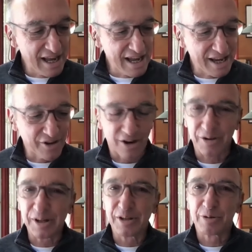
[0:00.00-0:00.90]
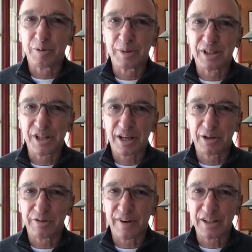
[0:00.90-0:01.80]
and our interim
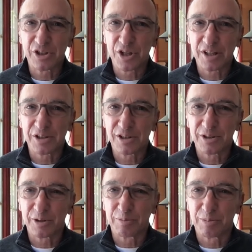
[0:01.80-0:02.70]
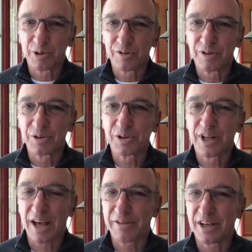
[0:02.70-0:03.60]
Executive Vice Chancellor and Provost
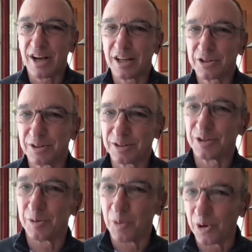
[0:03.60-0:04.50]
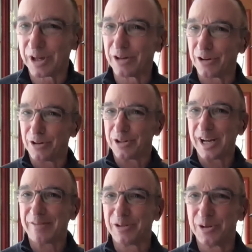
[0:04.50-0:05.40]
Cathy Koshland. Good morning or good
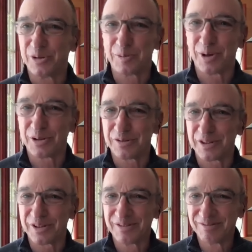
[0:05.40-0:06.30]
afternoon to both of you.